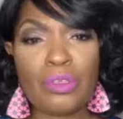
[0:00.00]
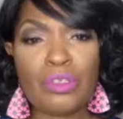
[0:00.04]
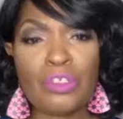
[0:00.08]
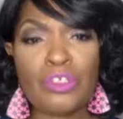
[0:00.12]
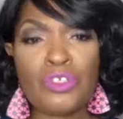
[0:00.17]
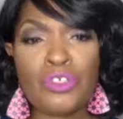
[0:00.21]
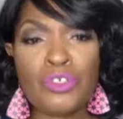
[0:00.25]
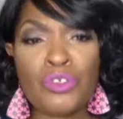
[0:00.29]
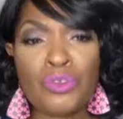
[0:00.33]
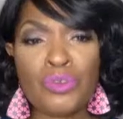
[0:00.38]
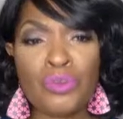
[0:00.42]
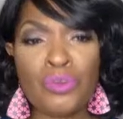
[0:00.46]

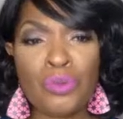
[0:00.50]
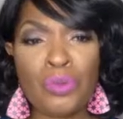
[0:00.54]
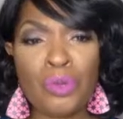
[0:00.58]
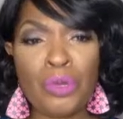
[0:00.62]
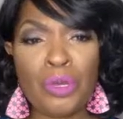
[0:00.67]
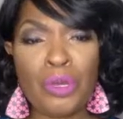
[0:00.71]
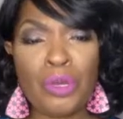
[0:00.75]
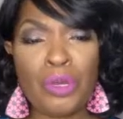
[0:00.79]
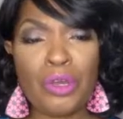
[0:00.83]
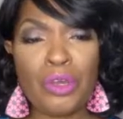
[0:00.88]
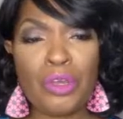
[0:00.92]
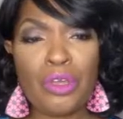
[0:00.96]

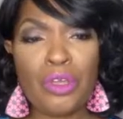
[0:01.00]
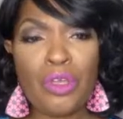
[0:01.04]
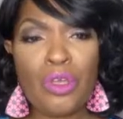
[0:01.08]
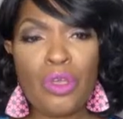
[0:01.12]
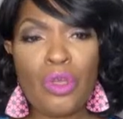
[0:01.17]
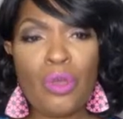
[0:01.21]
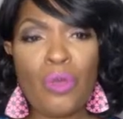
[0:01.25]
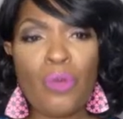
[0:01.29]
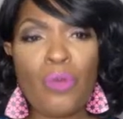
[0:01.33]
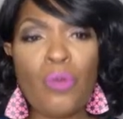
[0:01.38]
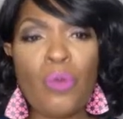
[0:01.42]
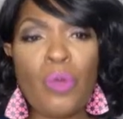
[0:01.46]
Sure.
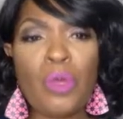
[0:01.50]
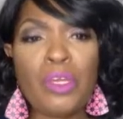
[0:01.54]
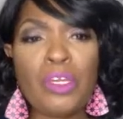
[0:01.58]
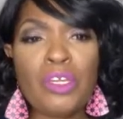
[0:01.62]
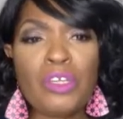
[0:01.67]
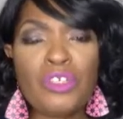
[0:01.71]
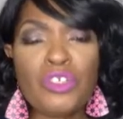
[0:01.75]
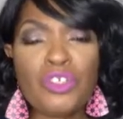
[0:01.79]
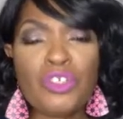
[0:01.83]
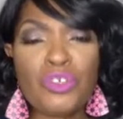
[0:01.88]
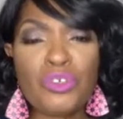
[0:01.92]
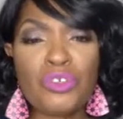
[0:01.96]
What
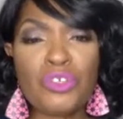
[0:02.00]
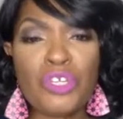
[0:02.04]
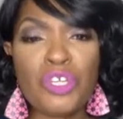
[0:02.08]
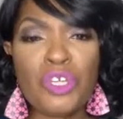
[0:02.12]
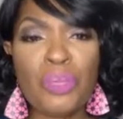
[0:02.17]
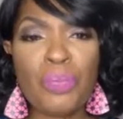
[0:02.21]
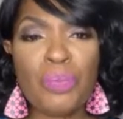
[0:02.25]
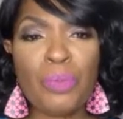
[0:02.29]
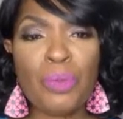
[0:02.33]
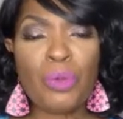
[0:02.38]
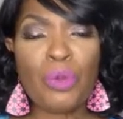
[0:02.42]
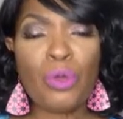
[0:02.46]
is your
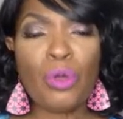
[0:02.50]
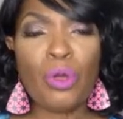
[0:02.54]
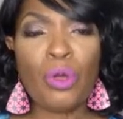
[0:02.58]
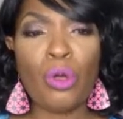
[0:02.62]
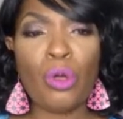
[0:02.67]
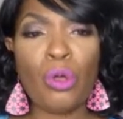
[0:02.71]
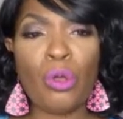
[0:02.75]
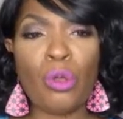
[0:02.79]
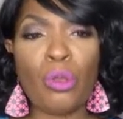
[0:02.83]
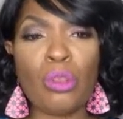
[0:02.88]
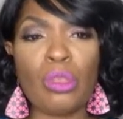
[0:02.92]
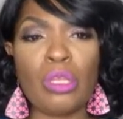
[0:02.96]

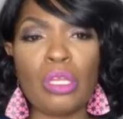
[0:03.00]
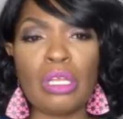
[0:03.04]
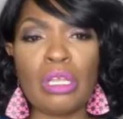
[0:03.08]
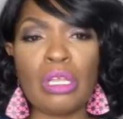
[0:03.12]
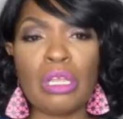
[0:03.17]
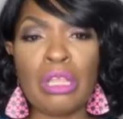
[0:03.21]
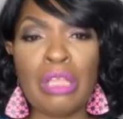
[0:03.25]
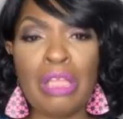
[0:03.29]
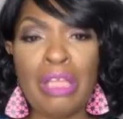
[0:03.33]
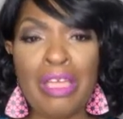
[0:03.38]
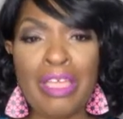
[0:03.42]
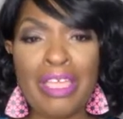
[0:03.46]
typical
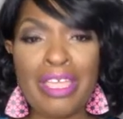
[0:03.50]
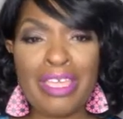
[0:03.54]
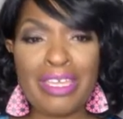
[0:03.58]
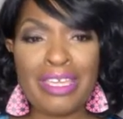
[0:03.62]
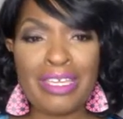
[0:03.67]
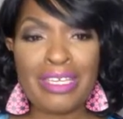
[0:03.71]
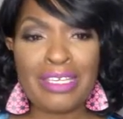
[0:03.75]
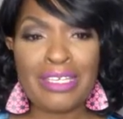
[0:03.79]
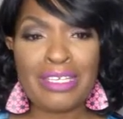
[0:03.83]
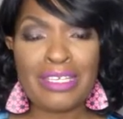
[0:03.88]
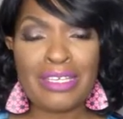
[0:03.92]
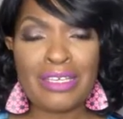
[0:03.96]

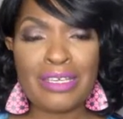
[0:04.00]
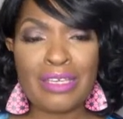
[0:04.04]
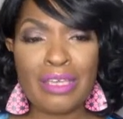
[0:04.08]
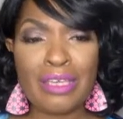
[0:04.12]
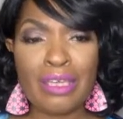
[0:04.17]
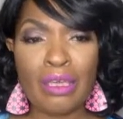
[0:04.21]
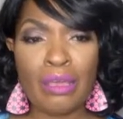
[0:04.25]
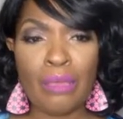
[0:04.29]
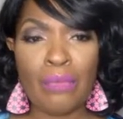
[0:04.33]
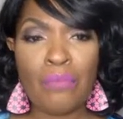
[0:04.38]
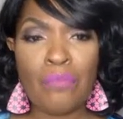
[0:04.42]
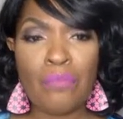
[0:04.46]
client
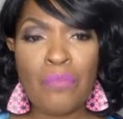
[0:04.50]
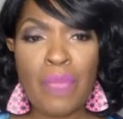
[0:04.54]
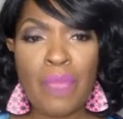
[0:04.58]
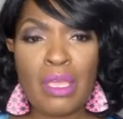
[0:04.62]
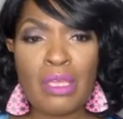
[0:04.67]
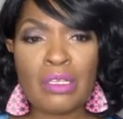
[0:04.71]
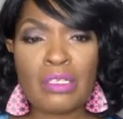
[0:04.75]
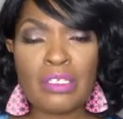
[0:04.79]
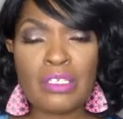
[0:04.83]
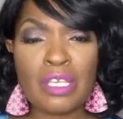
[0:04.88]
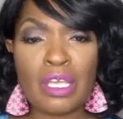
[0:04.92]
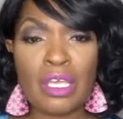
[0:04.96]

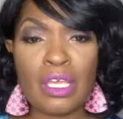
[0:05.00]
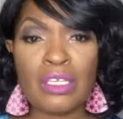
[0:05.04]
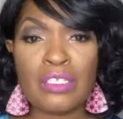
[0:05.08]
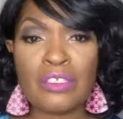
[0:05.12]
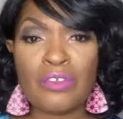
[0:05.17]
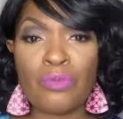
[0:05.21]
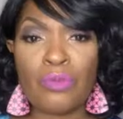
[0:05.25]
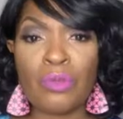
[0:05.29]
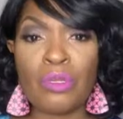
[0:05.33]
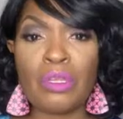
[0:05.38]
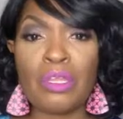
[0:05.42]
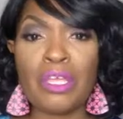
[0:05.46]
base as
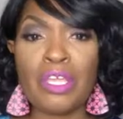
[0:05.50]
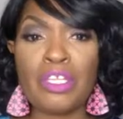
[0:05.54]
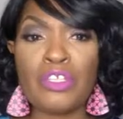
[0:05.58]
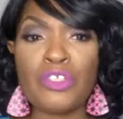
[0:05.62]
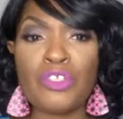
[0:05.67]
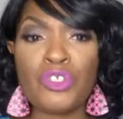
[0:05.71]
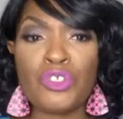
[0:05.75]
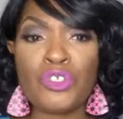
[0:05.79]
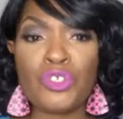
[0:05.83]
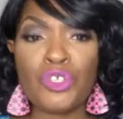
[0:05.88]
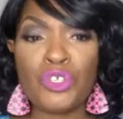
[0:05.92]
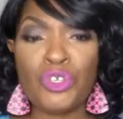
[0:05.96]
it
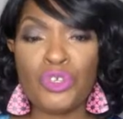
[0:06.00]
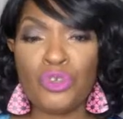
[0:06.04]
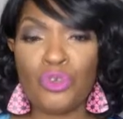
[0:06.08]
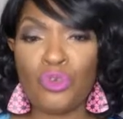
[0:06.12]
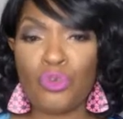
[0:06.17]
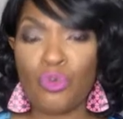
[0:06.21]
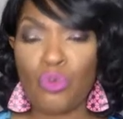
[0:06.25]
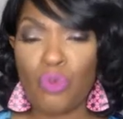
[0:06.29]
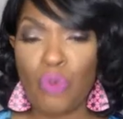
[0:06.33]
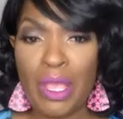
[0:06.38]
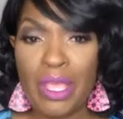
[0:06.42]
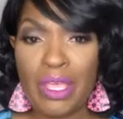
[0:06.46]
relates
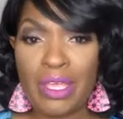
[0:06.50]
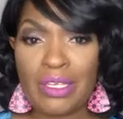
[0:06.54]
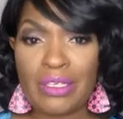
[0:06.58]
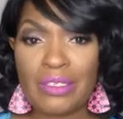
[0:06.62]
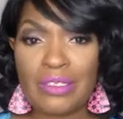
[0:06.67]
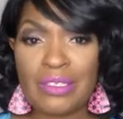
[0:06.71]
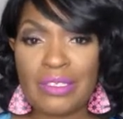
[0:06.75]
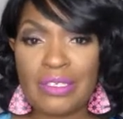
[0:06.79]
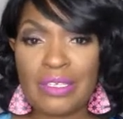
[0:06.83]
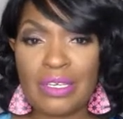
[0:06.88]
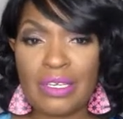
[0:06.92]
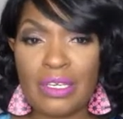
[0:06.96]
to
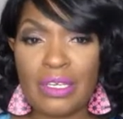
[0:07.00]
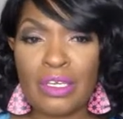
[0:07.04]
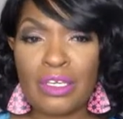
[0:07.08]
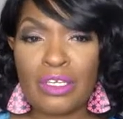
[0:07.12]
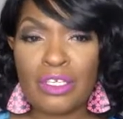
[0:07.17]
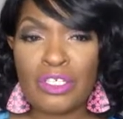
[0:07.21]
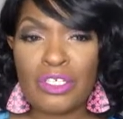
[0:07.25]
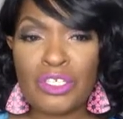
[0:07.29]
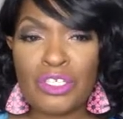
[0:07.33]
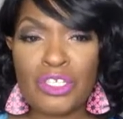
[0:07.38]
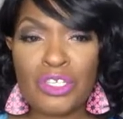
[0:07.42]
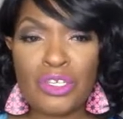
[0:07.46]
race?
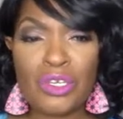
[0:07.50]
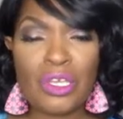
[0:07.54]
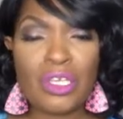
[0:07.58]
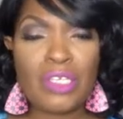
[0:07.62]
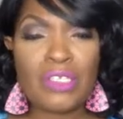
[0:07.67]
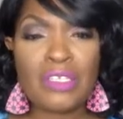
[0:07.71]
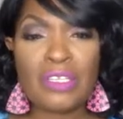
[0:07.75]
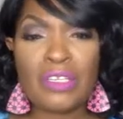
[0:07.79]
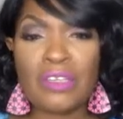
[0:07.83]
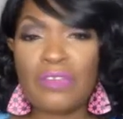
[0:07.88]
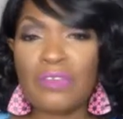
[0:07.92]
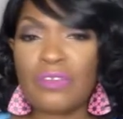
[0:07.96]

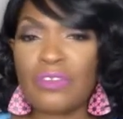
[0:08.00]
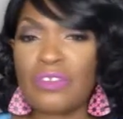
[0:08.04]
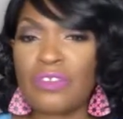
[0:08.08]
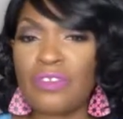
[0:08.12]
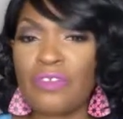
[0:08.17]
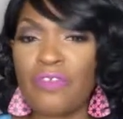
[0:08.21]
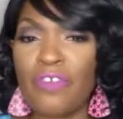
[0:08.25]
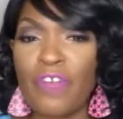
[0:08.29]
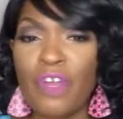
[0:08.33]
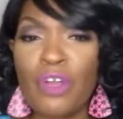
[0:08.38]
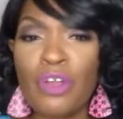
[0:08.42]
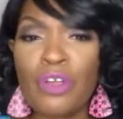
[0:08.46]
Is it
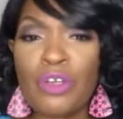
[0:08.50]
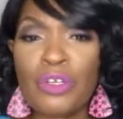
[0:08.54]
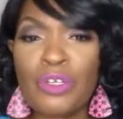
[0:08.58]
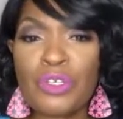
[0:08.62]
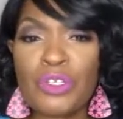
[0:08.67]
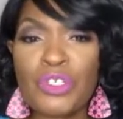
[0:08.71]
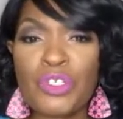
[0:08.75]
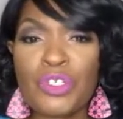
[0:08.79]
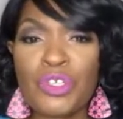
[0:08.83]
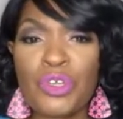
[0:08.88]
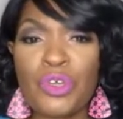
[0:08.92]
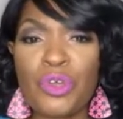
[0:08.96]

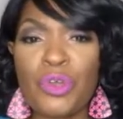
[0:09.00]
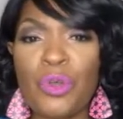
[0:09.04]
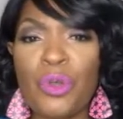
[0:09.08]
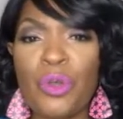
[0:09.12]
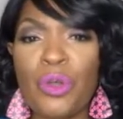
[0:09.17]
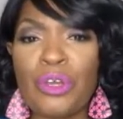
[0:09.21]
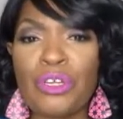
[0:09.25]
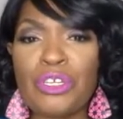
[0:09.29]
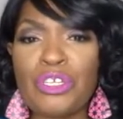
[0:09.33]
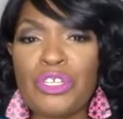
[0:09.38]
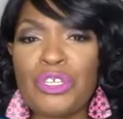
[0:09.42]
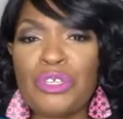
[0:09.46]
diverse,
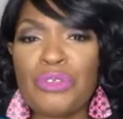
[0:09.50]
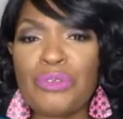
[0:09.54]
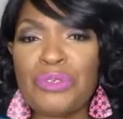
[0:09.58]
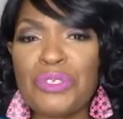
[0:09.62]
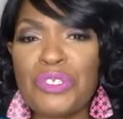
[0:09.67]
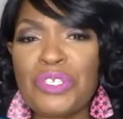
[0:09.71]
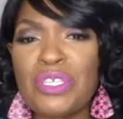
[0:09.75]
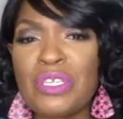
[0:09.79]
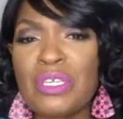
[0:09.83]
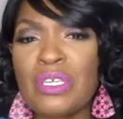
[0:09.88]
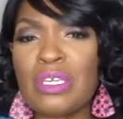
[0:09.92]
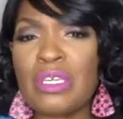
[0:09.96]
or do you
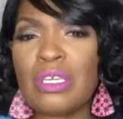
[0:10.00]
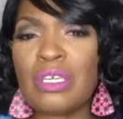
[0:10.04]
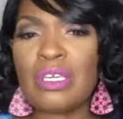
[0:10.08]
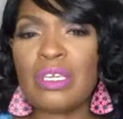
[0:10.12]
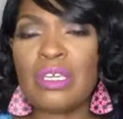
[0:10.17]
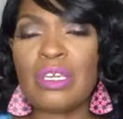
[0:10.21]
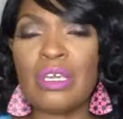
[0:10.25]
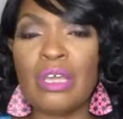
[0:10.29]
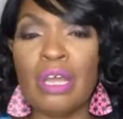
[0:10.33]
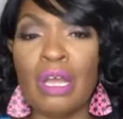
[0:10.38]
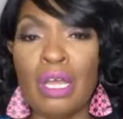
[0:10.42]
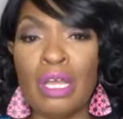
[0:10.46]

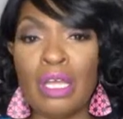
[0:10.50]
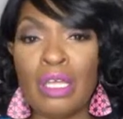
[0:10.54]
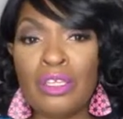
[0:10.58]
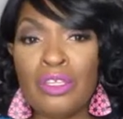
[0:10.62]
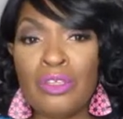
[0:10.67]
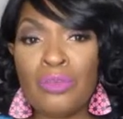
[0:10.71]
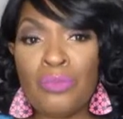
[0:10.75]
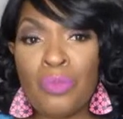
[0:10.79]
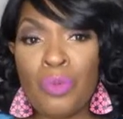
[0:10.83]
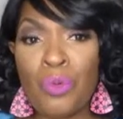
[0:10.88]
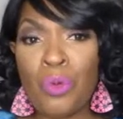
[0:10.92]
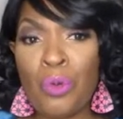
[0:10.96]
see
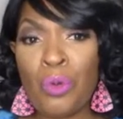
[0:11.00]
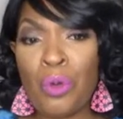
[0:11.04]
more?